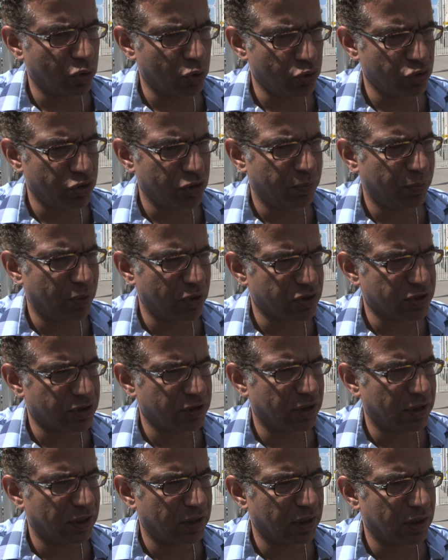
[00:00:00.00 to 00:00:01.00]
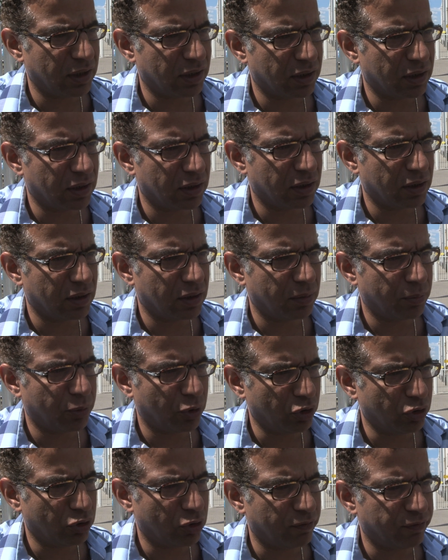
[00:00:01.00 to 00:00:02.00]
own personal
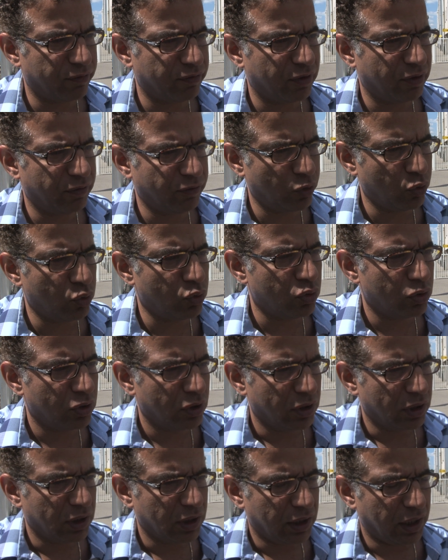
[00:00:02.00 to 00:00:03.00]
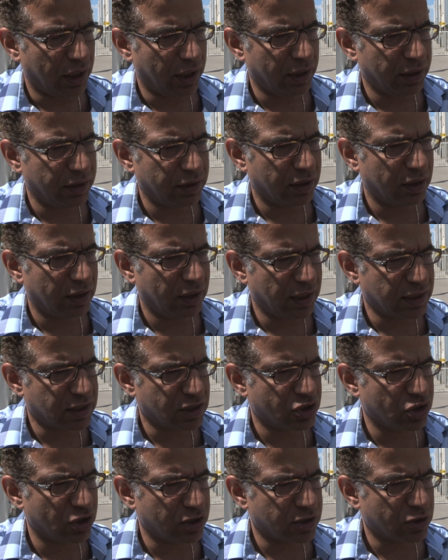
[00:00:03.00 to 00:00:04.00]
point of view, and
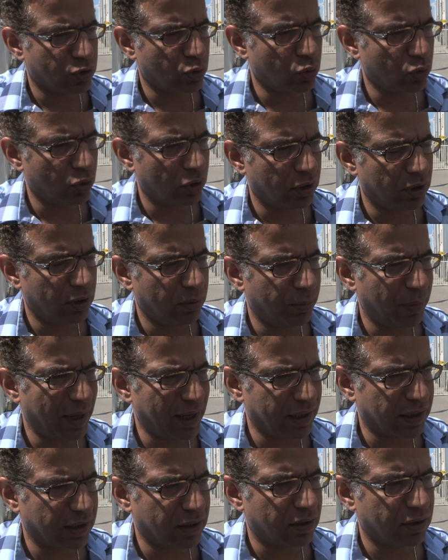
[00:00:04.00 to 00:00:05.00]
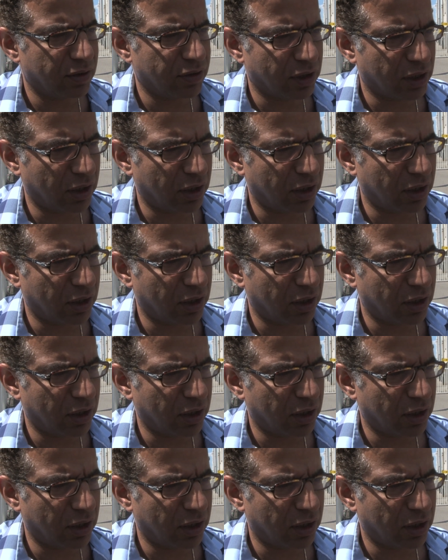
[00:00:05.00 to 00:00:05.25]
let's just all back the